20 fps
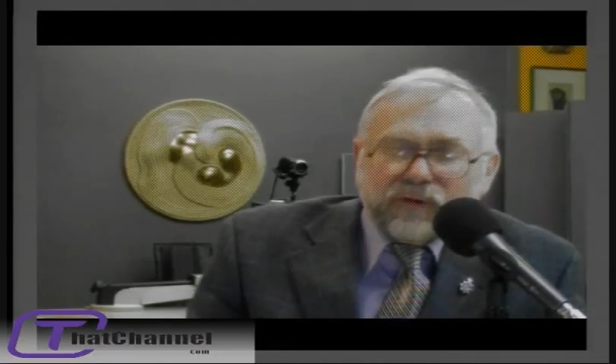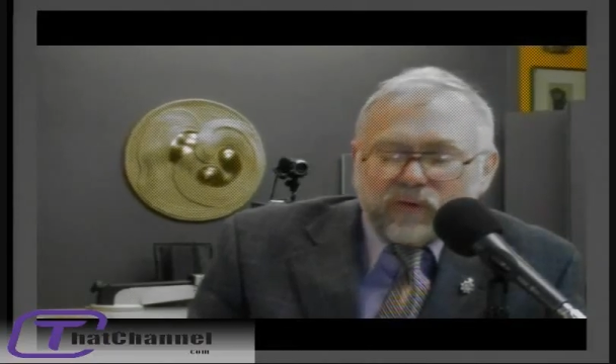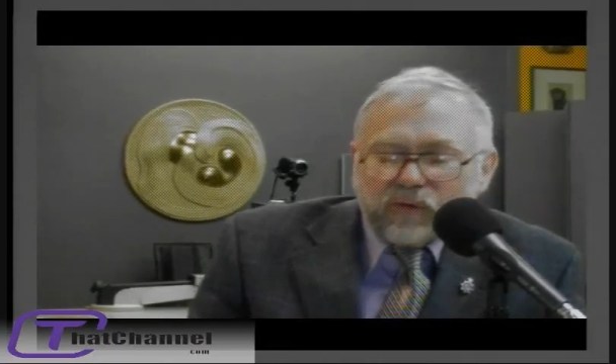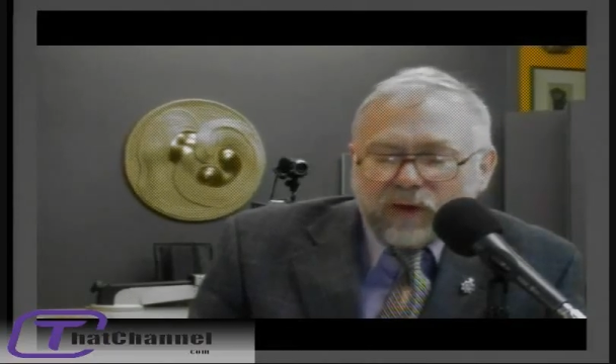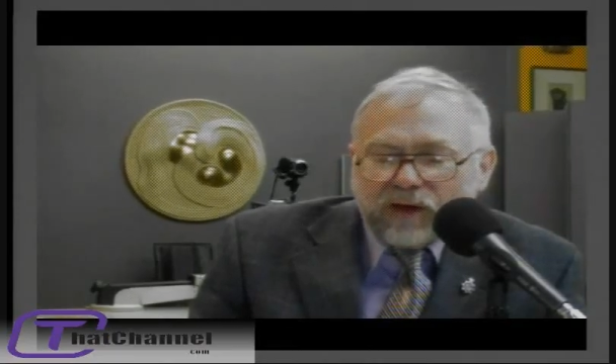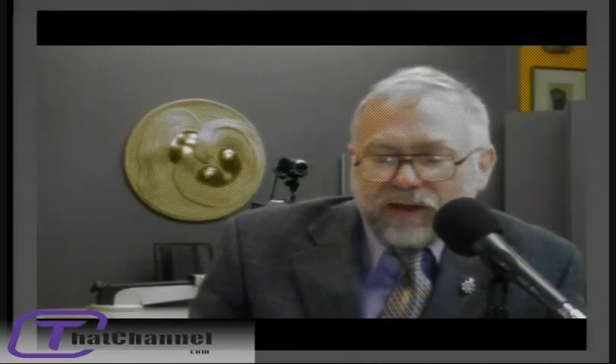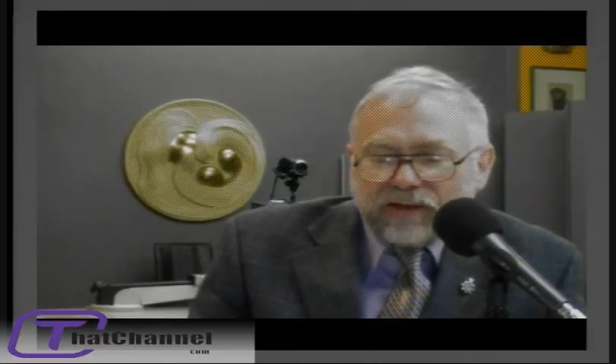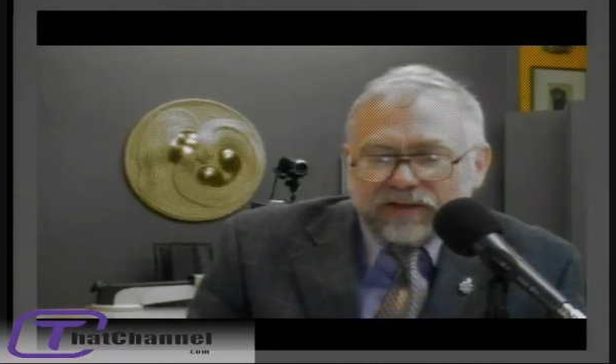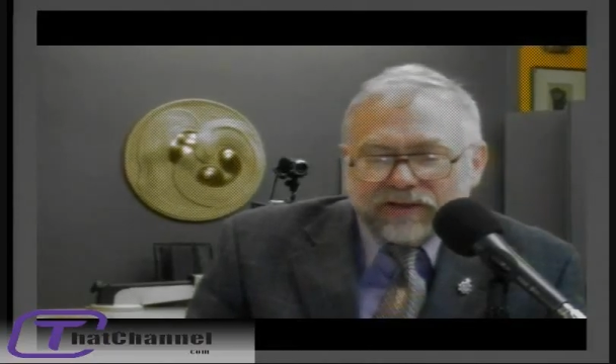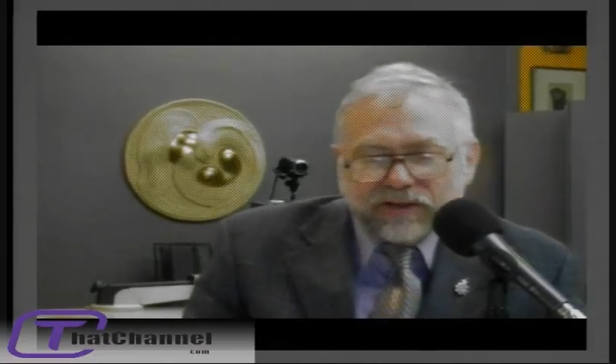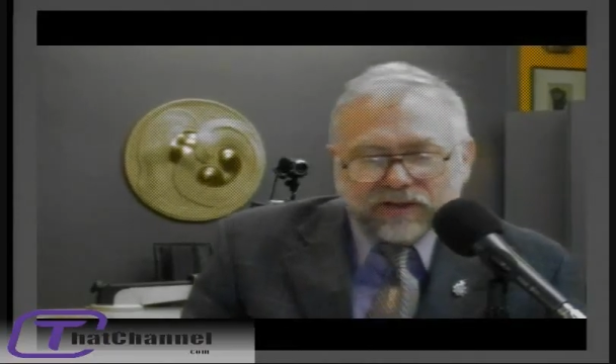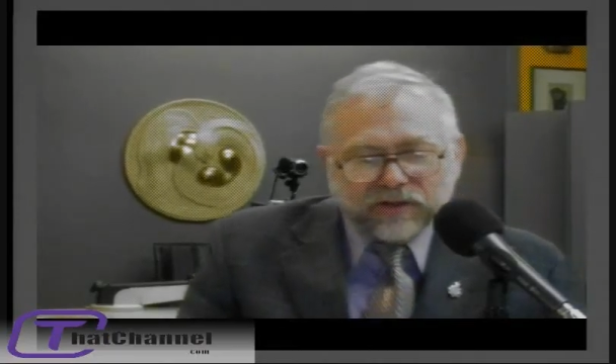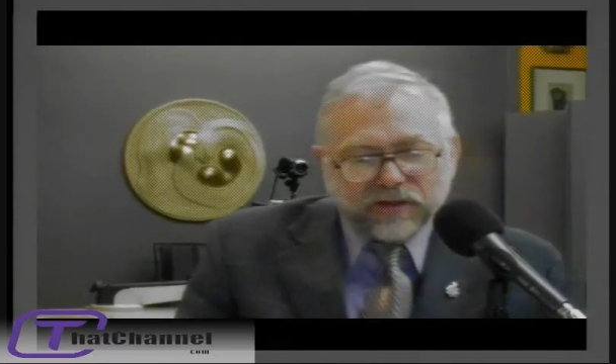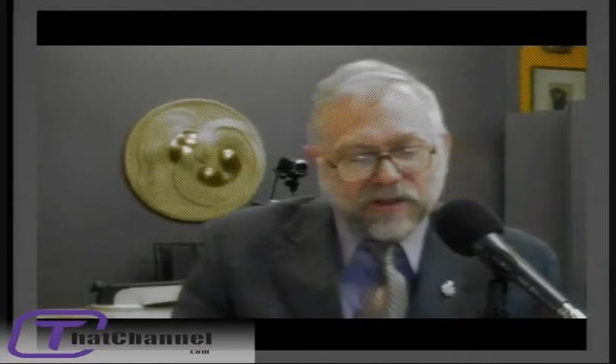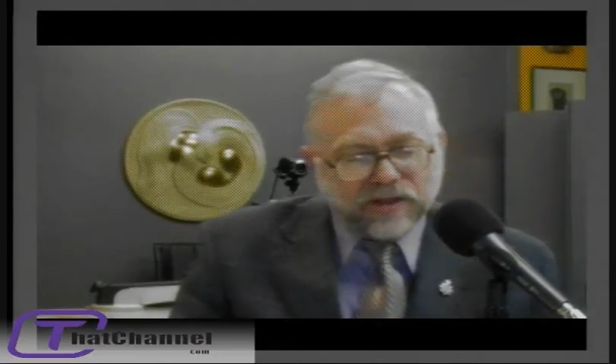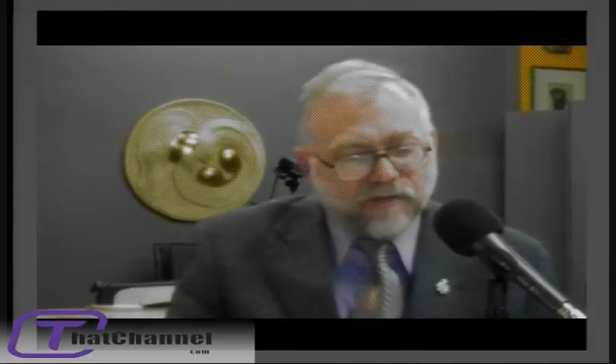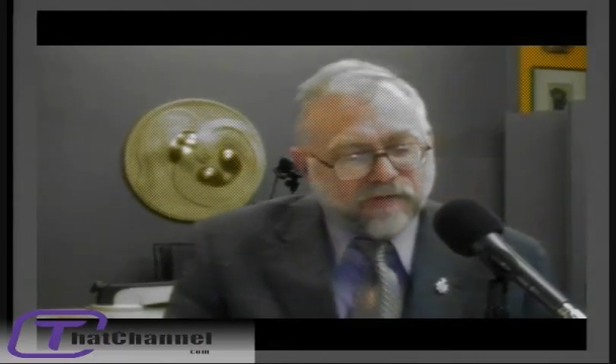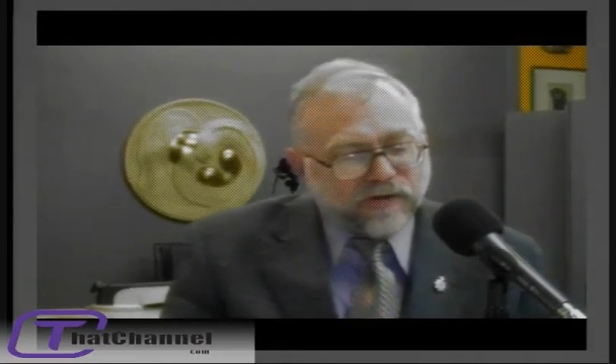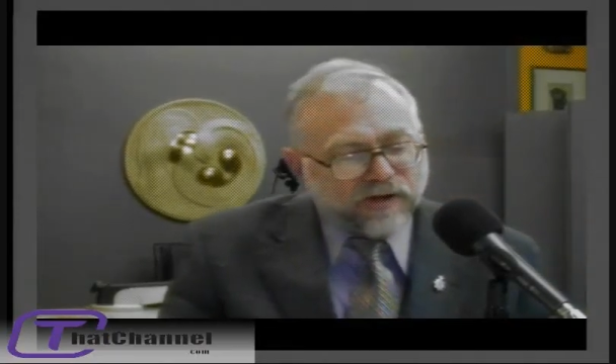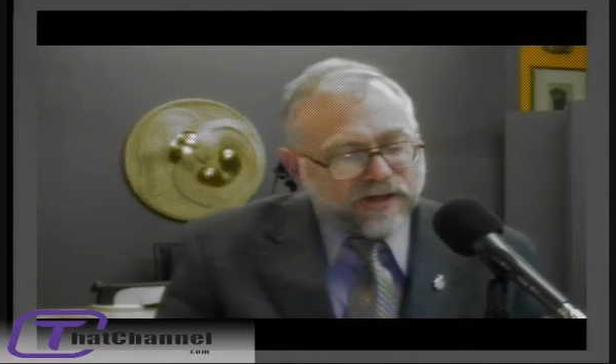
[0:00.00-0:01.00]
a while until
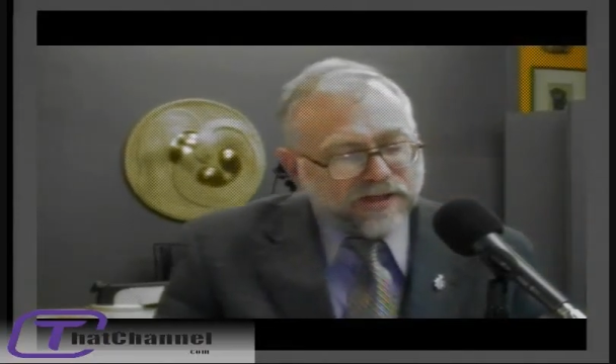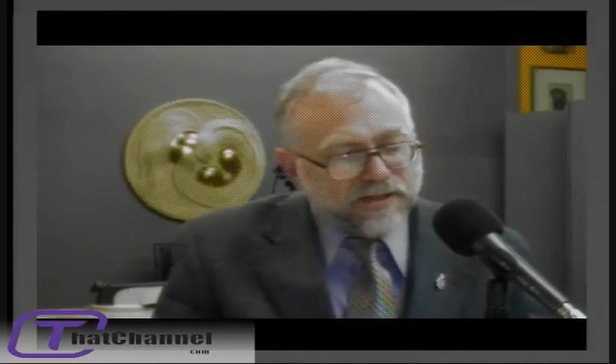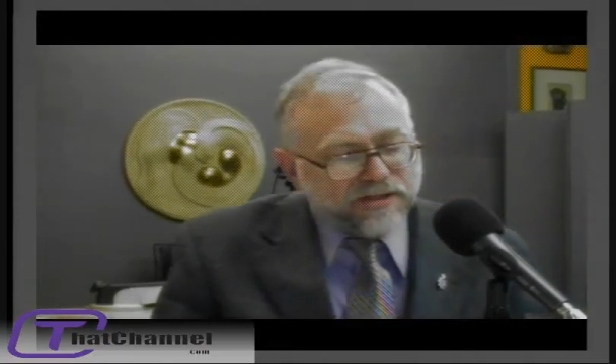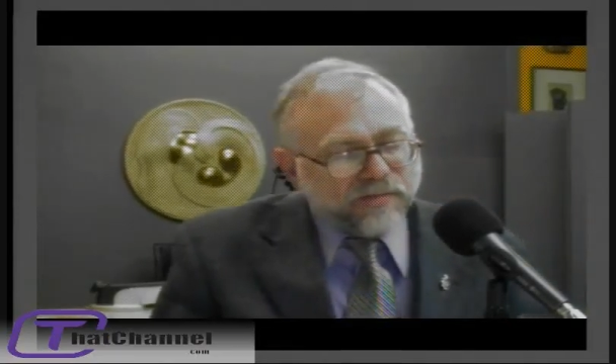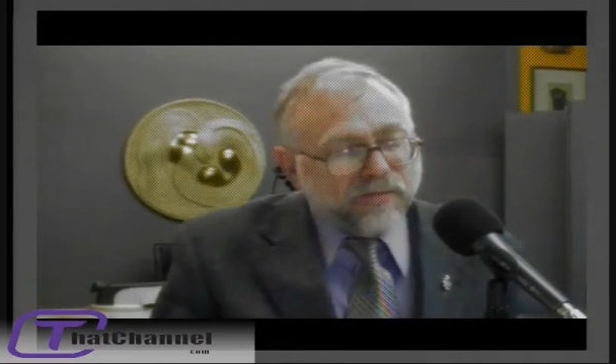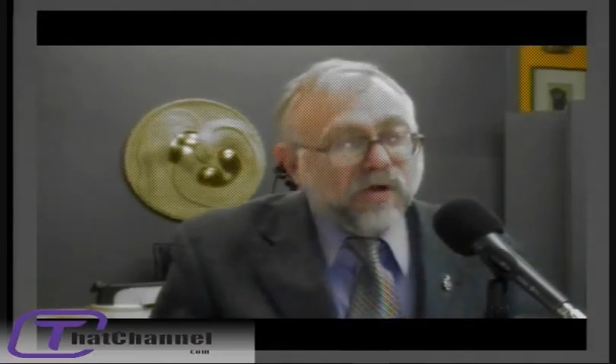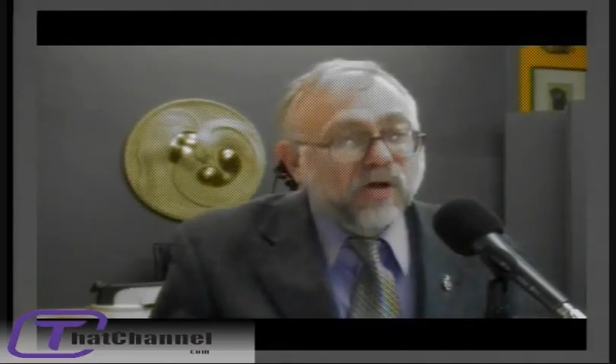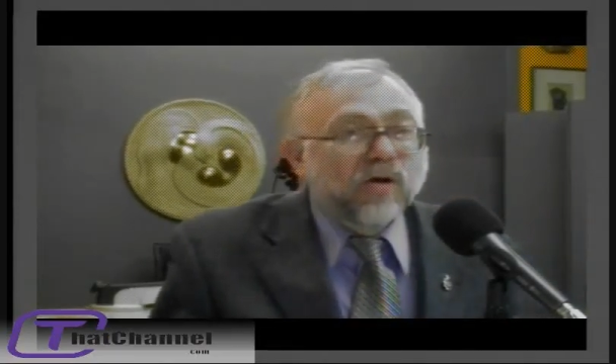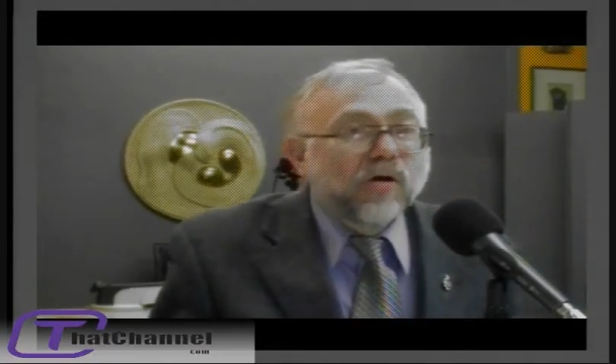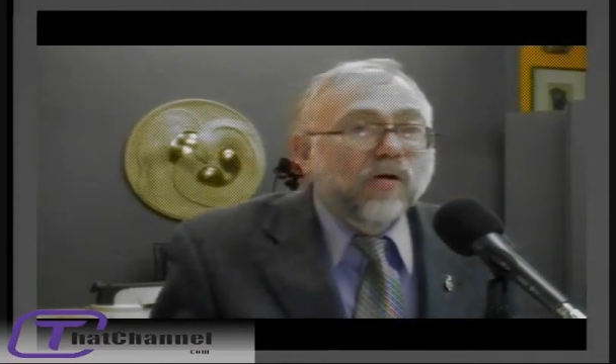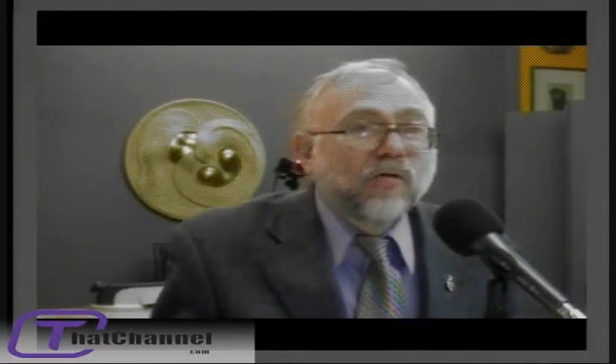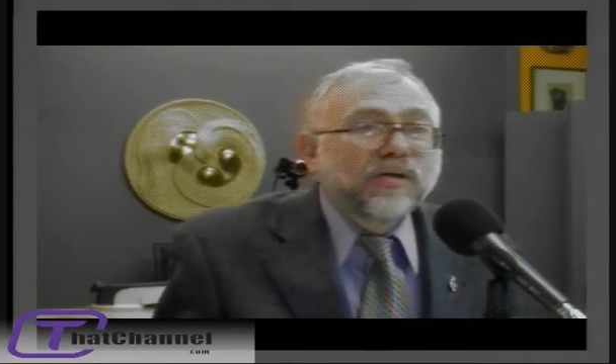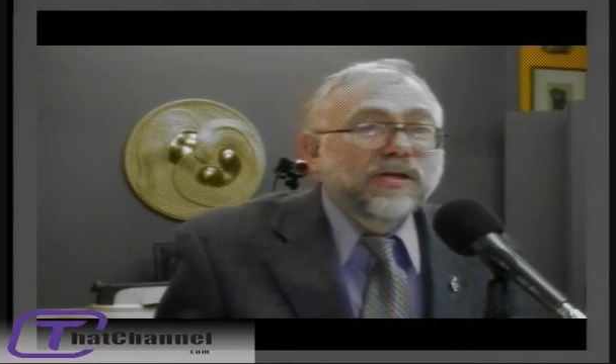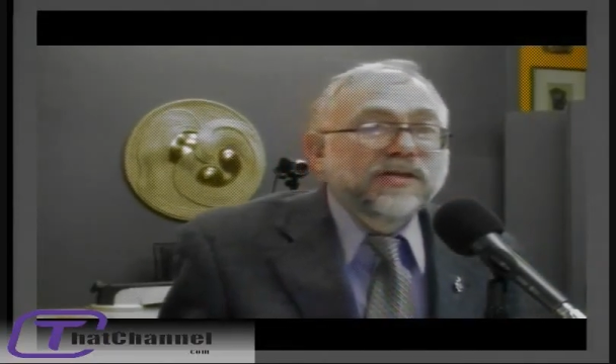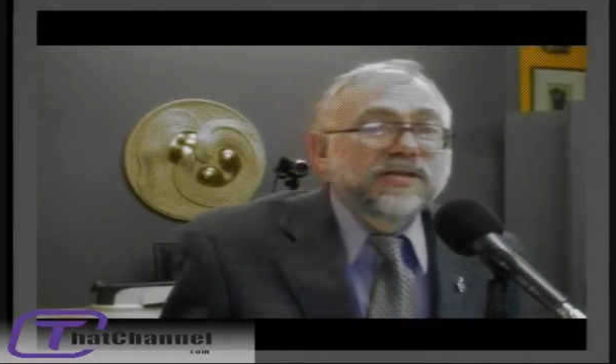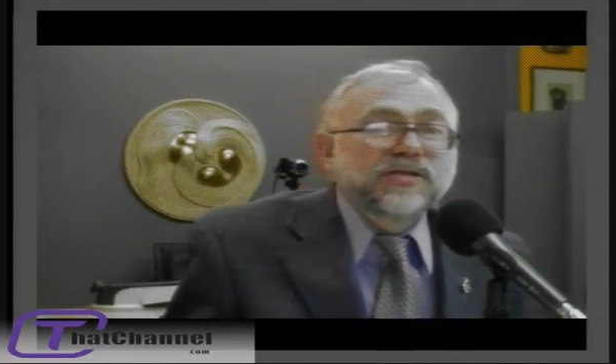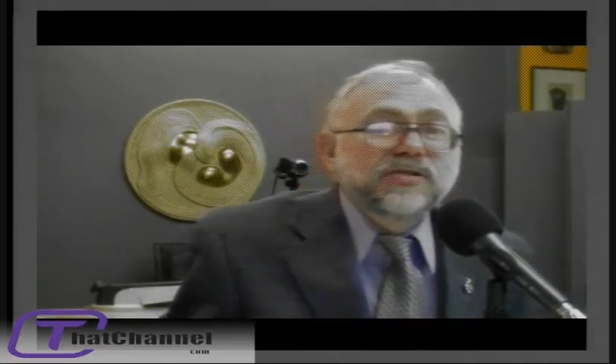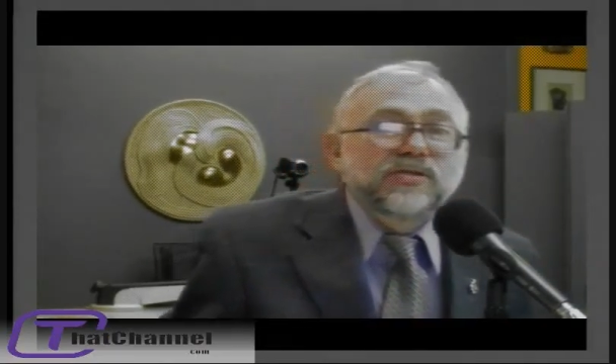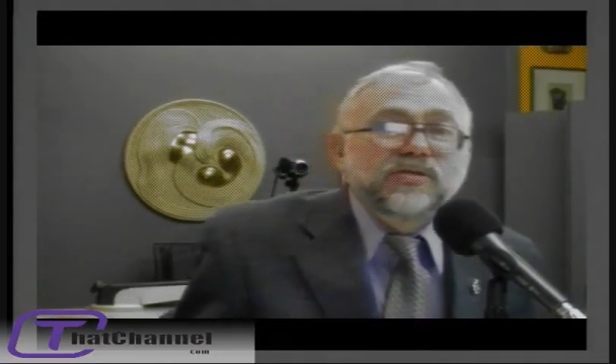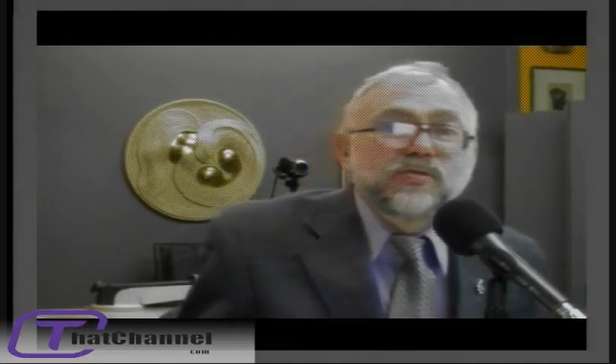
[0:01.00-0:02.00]
you find some
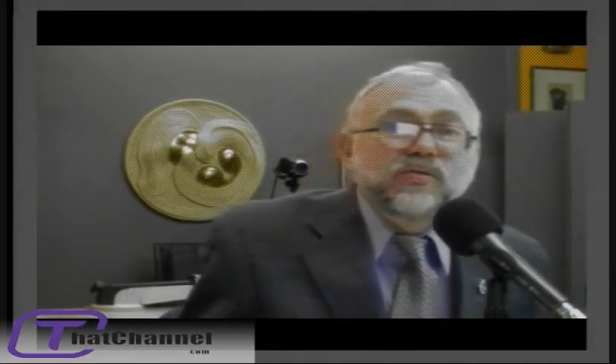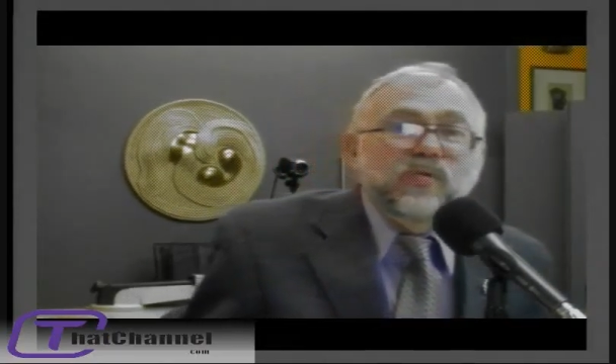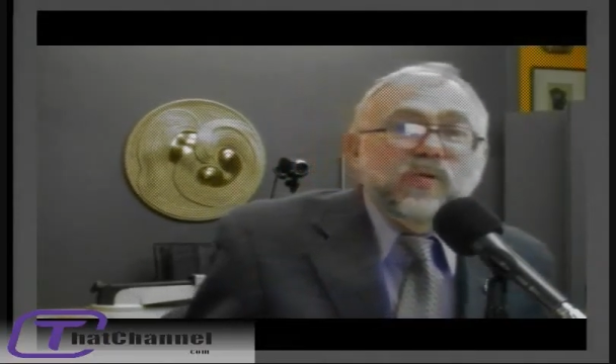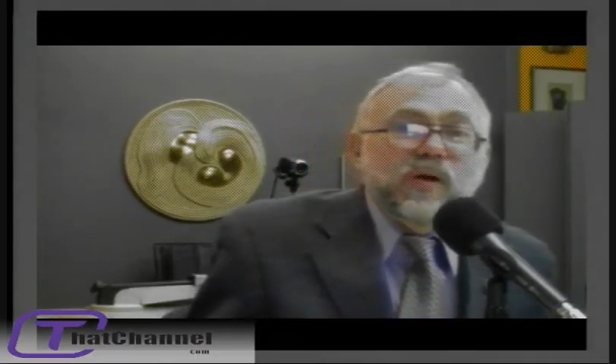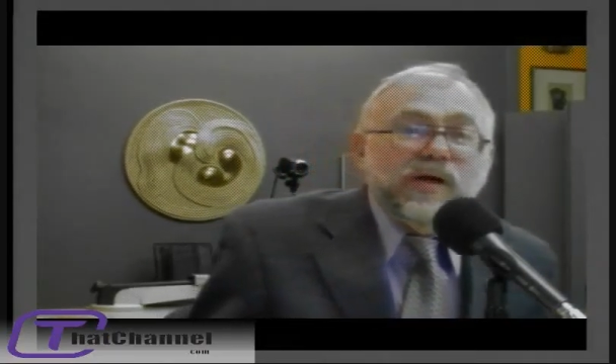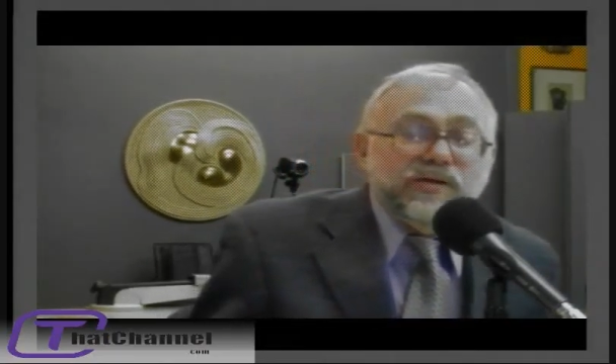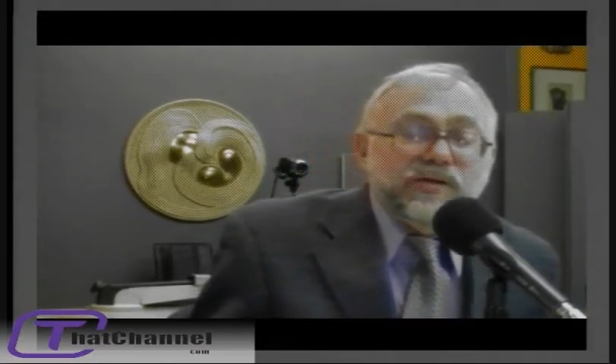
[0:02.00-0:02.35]
cojones to uh,